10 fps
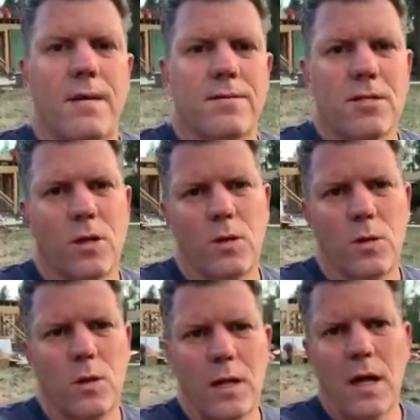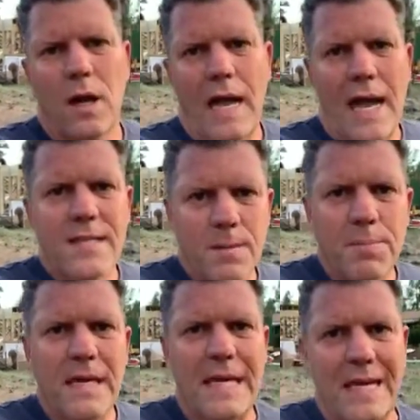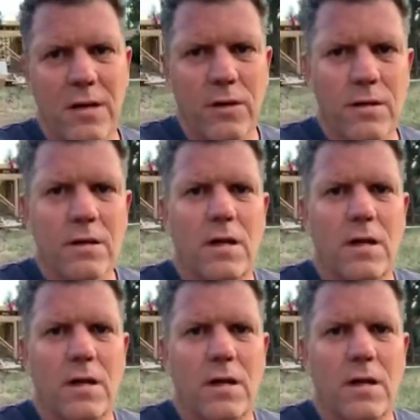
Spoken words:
So as a beginner